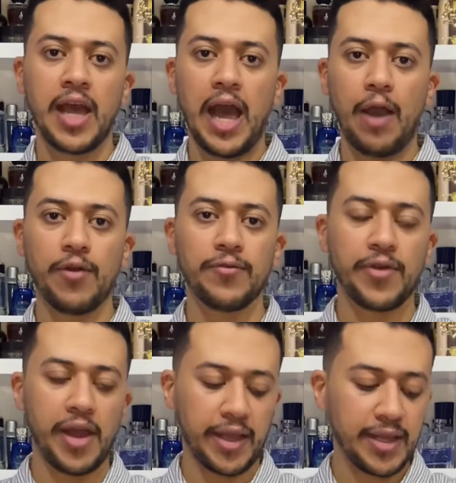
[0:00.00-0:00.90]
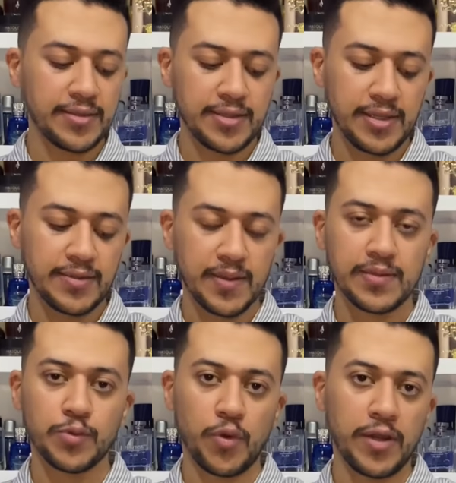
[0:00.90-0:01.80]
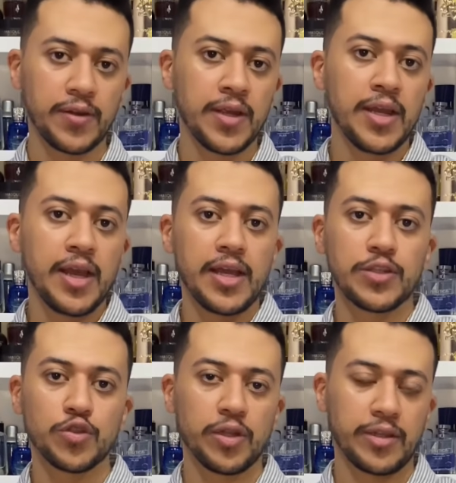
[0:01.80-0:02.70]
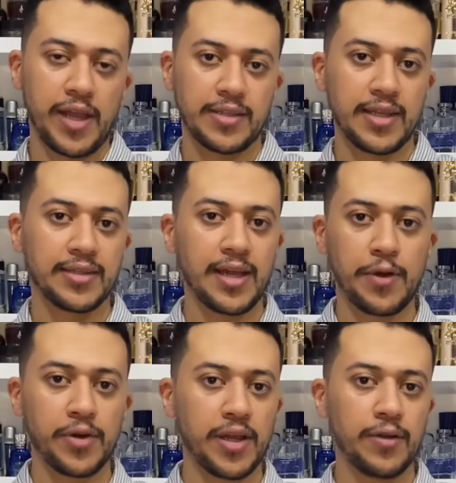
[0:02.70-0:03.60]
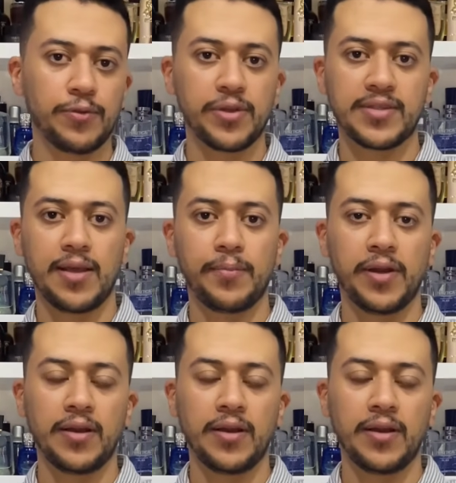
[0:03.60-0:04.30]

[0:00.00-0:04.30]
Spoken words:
However, I can see this one is not like Santa Royal, for example.